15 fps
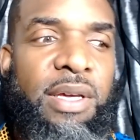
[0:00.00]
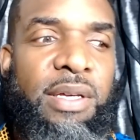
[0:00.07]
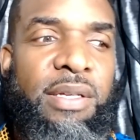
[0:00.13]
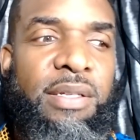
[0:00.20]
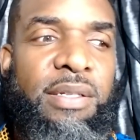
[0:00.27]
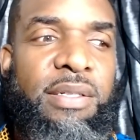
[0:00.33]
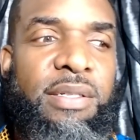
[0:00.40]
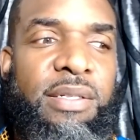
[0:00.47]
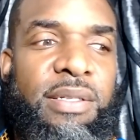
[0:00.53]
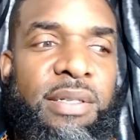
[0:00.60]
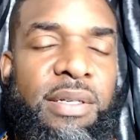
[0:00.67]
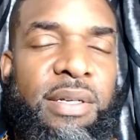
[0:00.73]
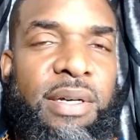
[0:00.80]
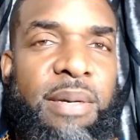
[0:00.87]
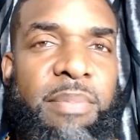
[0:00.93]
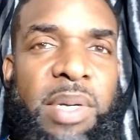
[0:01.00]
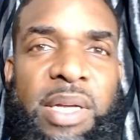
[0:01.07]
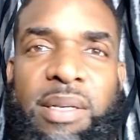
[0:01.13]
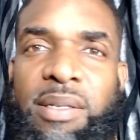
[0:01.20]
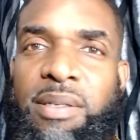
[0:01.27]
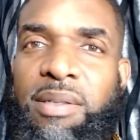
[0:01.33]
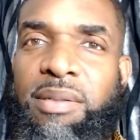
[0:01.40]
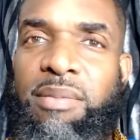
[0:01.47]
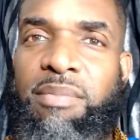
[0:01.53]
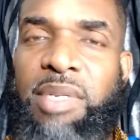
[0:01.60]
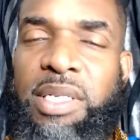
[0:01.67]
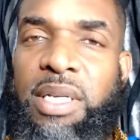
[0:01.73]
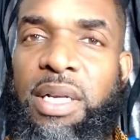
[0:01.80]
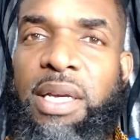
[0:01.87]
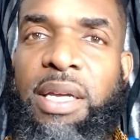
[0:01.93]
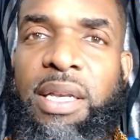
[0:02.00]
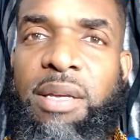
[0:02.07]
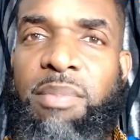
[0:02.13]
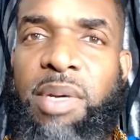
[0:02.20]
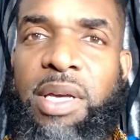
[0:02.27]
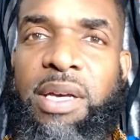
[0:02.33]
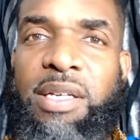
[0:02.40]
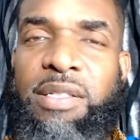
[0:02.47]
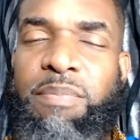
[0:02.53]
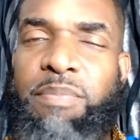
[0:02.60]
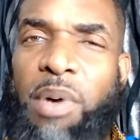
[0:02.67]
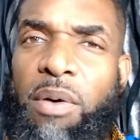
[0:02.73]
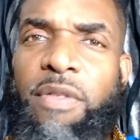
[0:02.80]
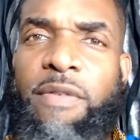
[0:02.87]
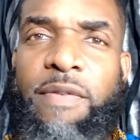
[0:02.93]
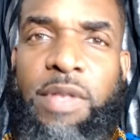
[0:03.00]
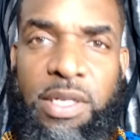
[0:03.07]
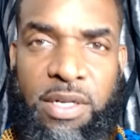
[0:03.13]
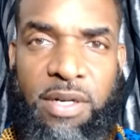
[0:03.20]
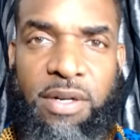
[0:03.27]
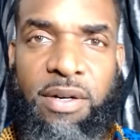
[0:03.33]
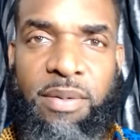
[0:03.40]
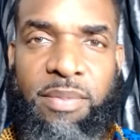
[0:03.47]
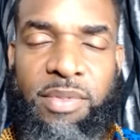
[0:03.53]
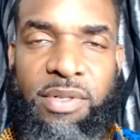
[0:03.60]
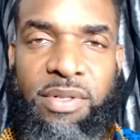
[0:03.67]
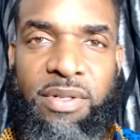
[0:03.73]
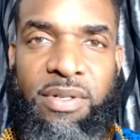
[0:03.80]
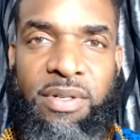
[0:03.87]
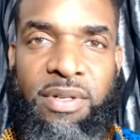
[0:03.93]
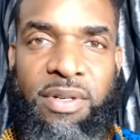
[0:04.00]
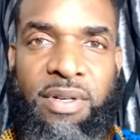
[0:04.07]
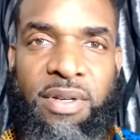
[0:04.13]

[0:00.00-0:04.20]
is a bit misleading, because both of the terms